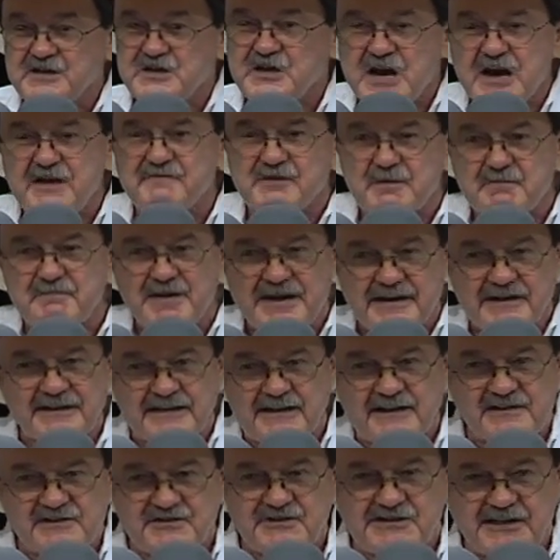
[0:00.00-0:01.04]
never bet
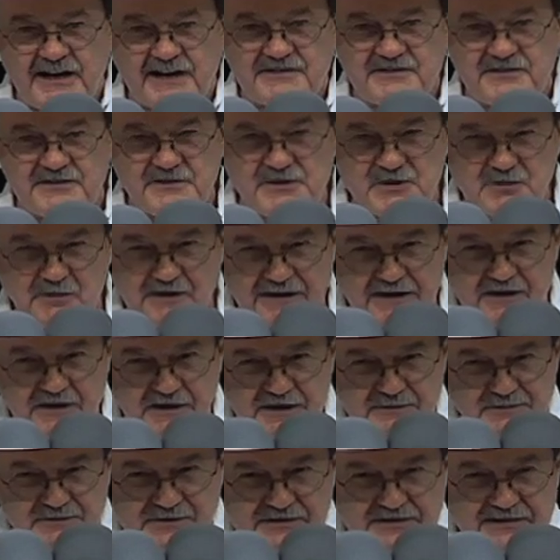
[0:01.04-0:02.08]
against Texas when it
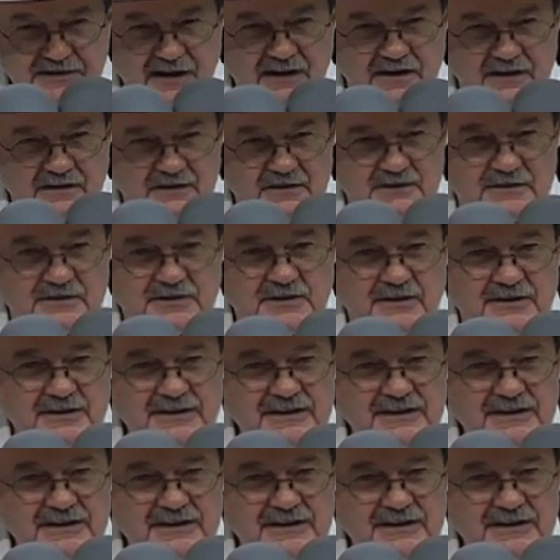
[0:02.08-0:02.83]
comes to Yahoo.